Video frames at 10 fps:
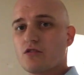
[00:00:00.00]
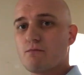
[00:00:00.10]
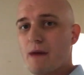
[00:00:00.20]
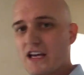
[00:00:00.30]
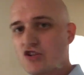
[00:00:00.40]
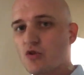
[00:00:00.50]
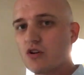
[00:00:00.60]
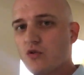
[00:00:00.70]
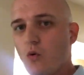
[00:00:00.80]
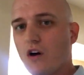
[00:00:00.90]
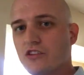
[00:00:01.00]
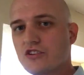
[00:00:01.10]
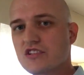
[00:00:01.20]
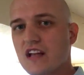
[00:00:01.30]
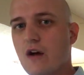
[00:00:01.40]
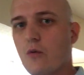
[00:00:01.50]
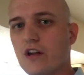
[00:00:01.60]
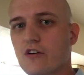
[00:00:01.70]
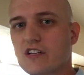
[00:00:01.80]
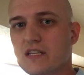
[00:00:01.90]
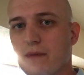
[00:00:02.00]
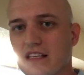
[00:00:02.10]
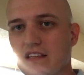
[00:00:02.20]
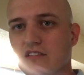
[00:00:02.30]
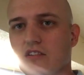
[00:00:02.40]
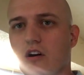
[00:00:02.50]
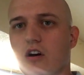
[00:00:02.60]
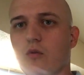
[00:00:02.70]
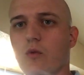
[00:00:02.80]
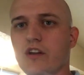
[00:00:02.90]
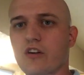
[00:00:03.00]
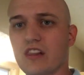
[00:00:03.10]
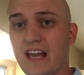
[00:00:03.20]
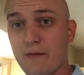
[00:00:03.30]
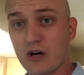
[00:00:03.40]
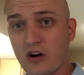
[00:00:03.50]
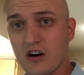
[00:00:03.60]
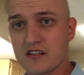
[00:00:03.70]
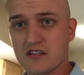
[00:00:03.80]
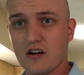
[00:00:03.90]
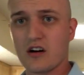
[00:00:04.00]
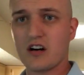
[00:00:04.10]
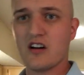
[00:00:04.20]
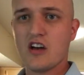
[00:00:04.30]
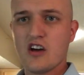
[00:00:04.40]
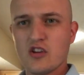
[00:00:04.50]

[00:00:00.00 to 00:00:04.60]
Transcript: make sure you understand what your expenses are, what your labor costs are,